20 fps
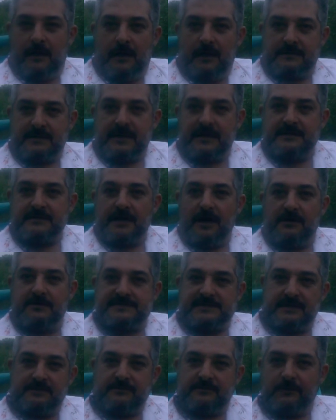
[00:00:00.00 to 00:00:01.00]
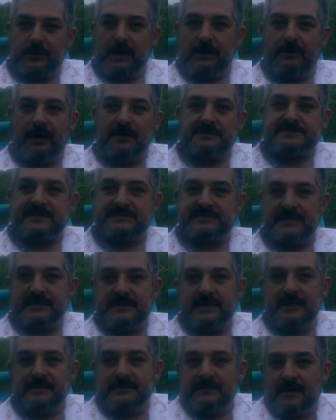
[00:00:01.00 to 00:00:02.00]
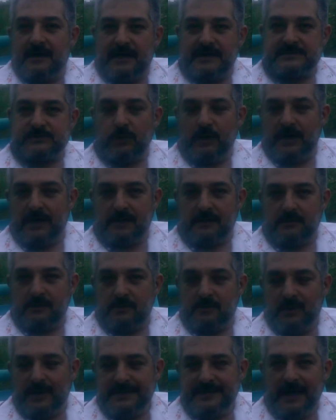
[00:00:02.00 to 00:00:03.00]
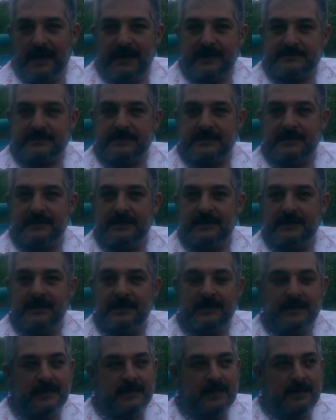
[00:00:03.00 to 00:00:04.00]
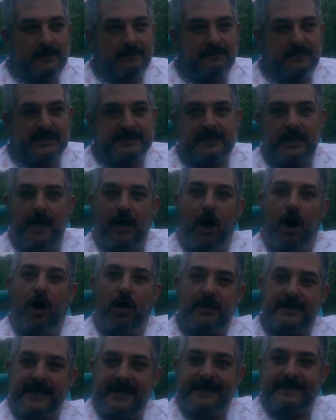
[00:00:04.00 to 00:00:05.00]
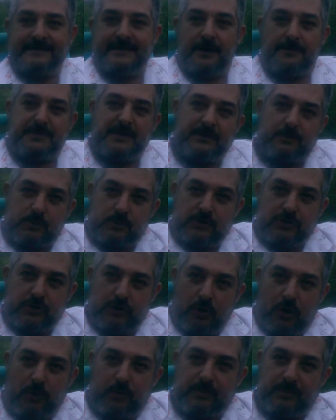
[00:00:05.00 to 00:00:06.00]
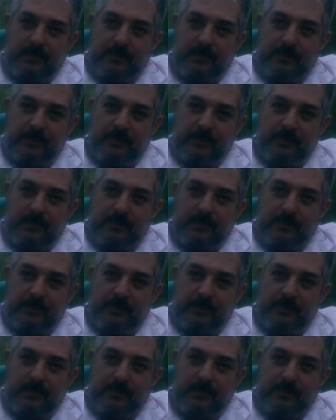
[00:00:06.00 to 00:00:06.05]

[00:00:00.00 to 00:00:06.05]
10,000 warehouses in India as well. Why not? But they all end up in, you know,